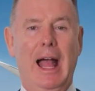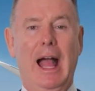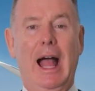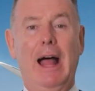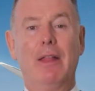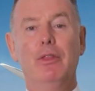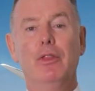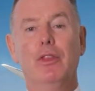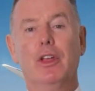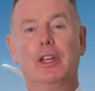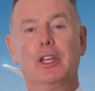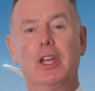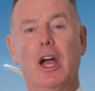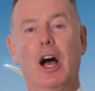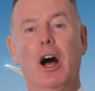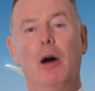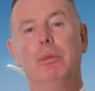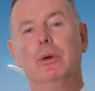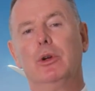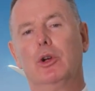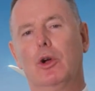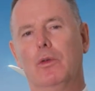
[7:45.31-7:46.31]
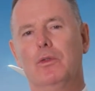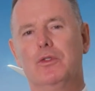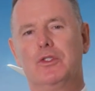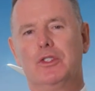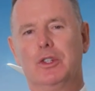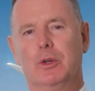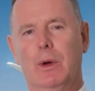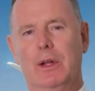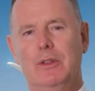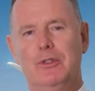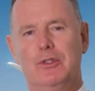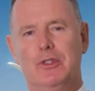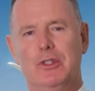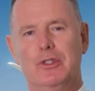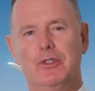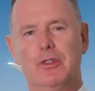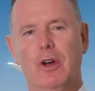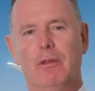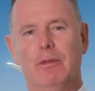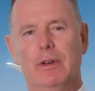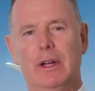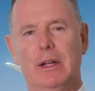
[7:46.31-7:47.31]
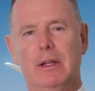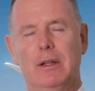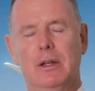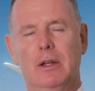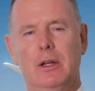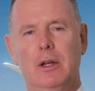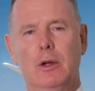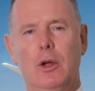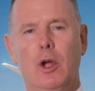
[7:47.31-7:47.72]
and the carbon consequences of it